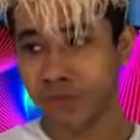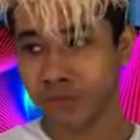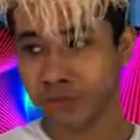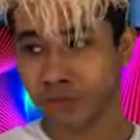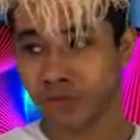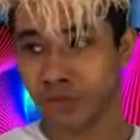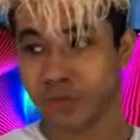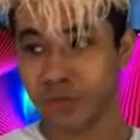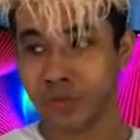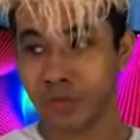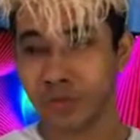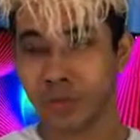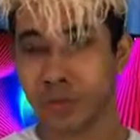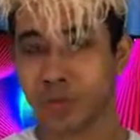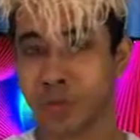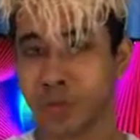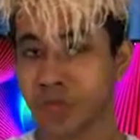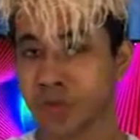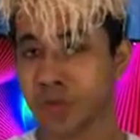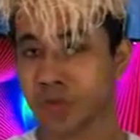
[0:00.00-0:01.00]
I'm sure there are a
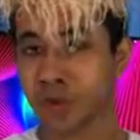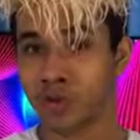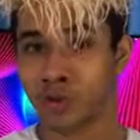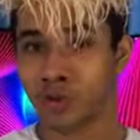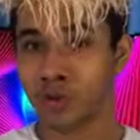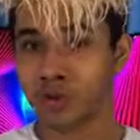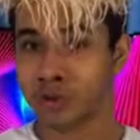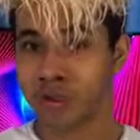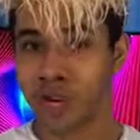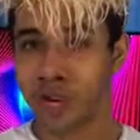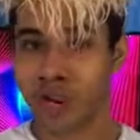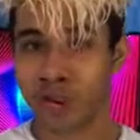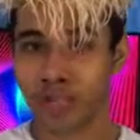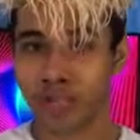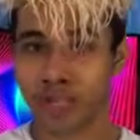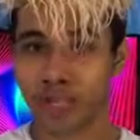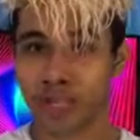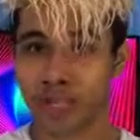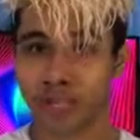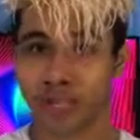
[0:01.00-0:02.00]
bunch of tutorials on how to
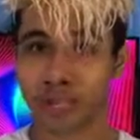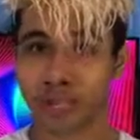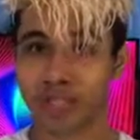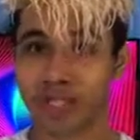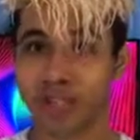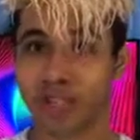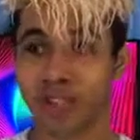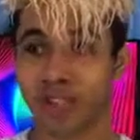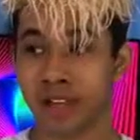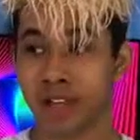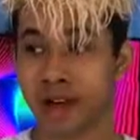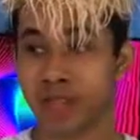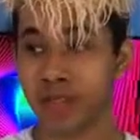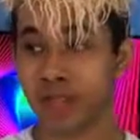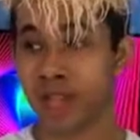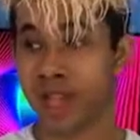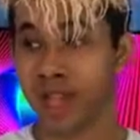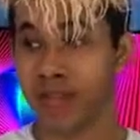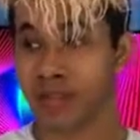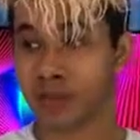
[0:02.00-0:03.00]
get the specific
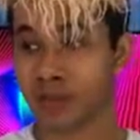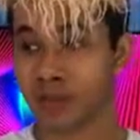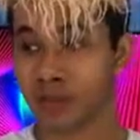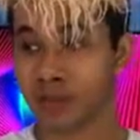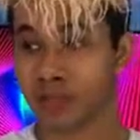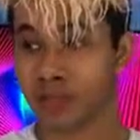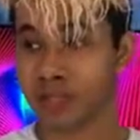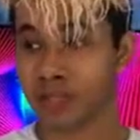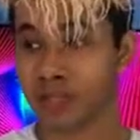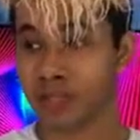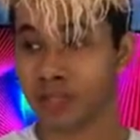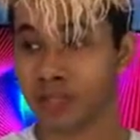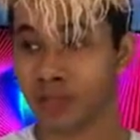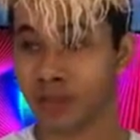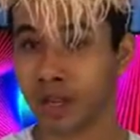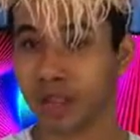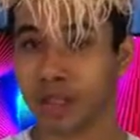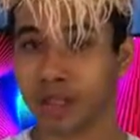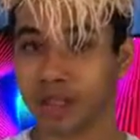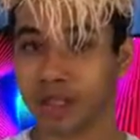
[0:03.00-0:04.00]
Epic Games one to
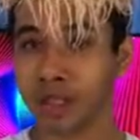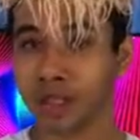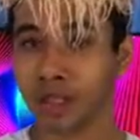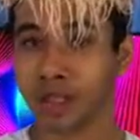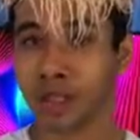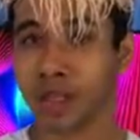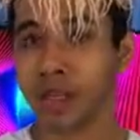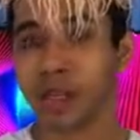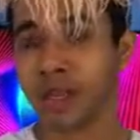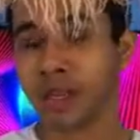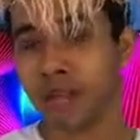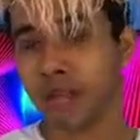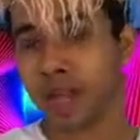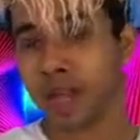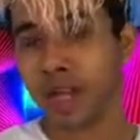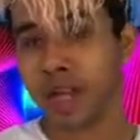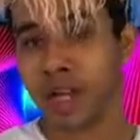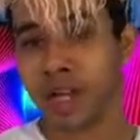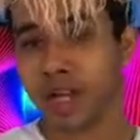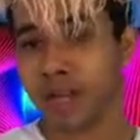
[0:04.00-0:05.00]
launch,
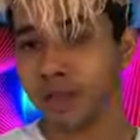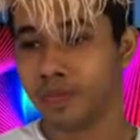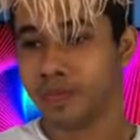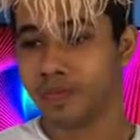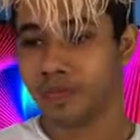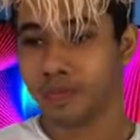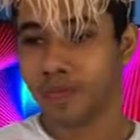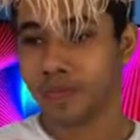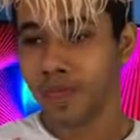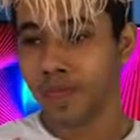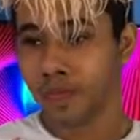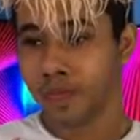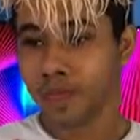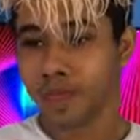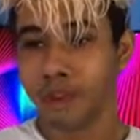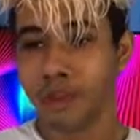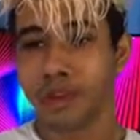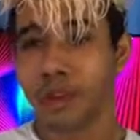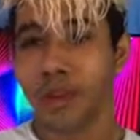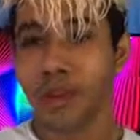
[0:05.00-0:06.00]

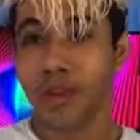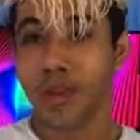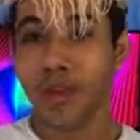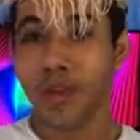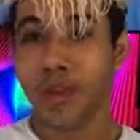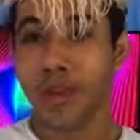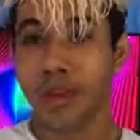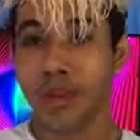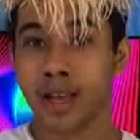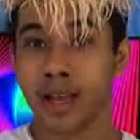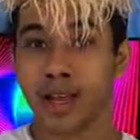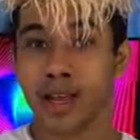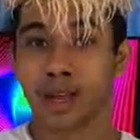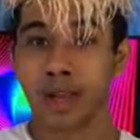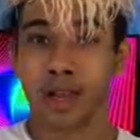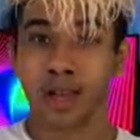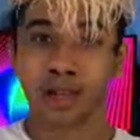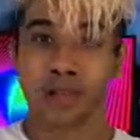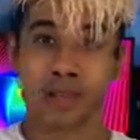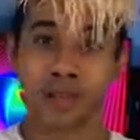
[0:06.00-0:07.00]
you can go ahead and
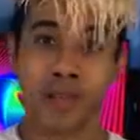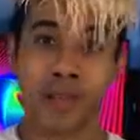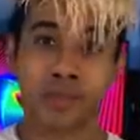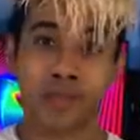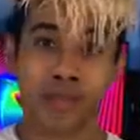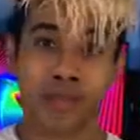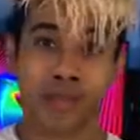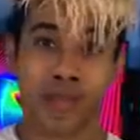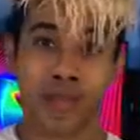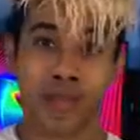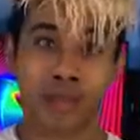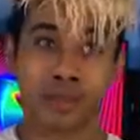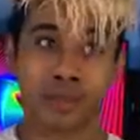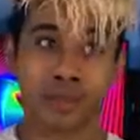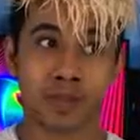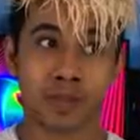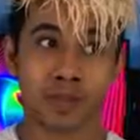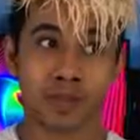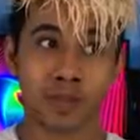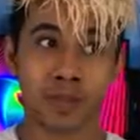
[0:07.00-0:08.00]
launch the Epic
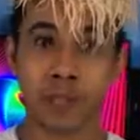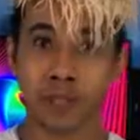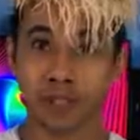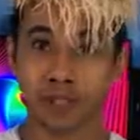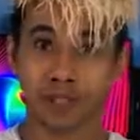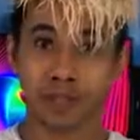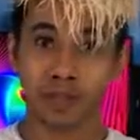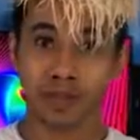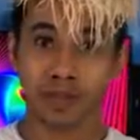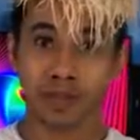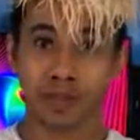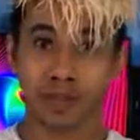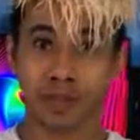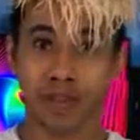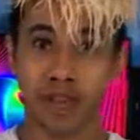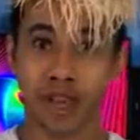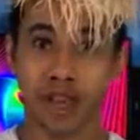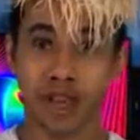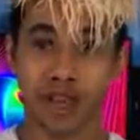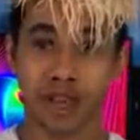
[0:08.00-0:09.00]
Games launcher,
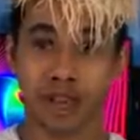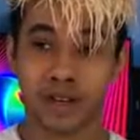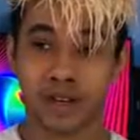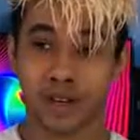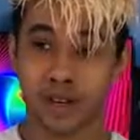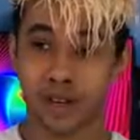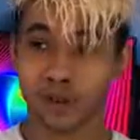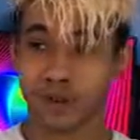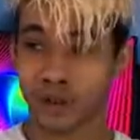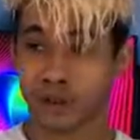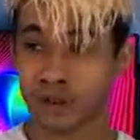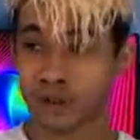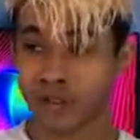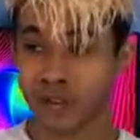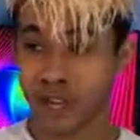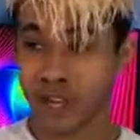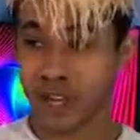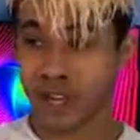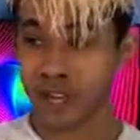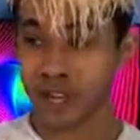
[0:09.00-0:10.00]
and it works
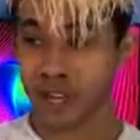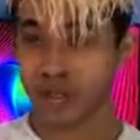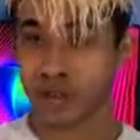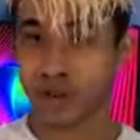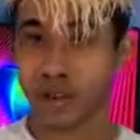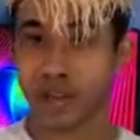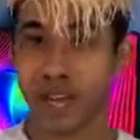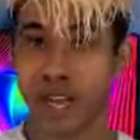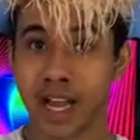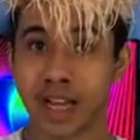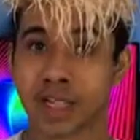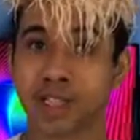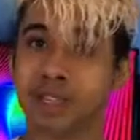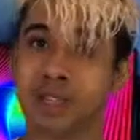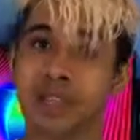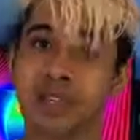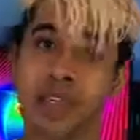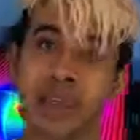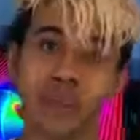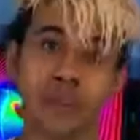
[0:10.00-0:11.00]
fine. You know, you can
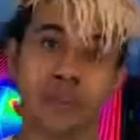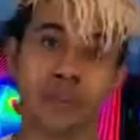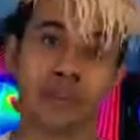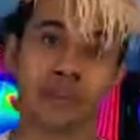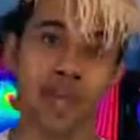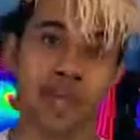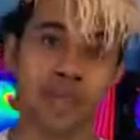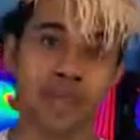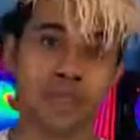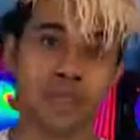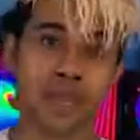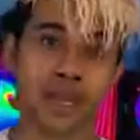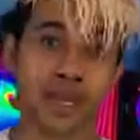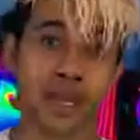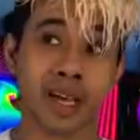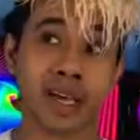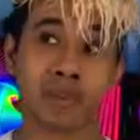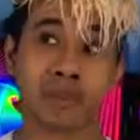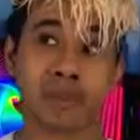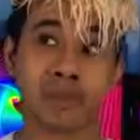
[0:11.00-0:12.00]
actually download games
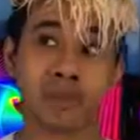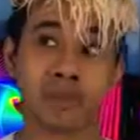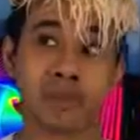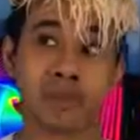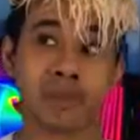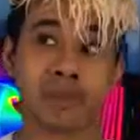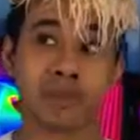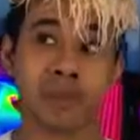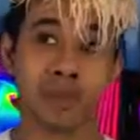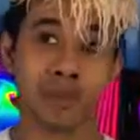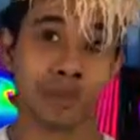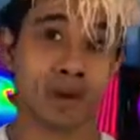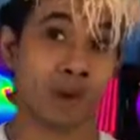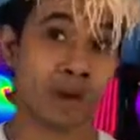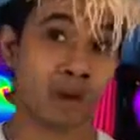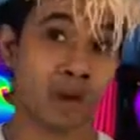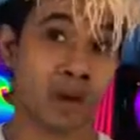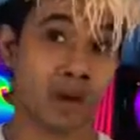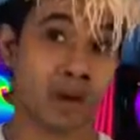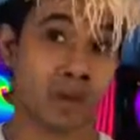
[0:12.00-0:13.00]
and for the
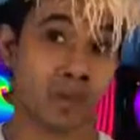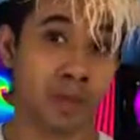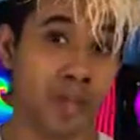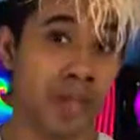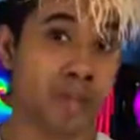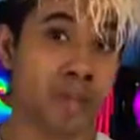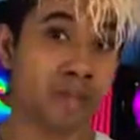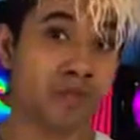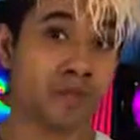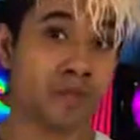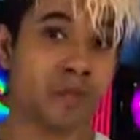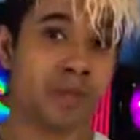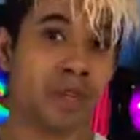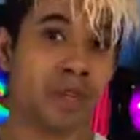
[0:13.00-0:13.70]
most part play them.